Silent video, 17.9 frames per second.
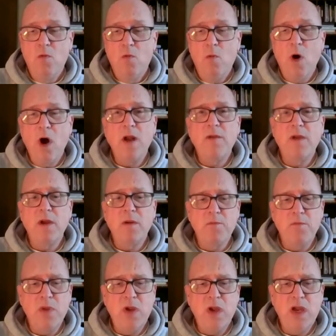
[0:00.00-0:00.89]
one of
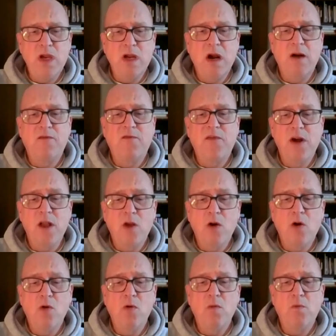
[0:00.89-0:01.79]
them being our
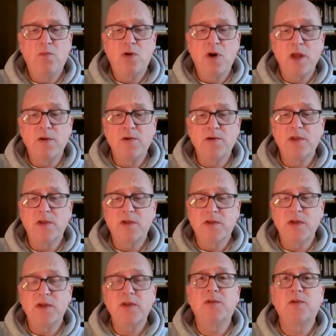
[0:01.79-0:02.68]
fellow brothers and
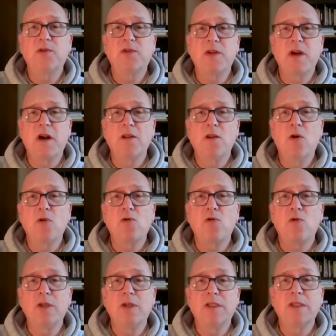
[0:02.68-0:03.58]
sisters in our
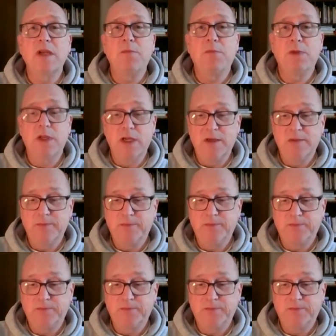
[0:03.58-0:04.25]
local assembly.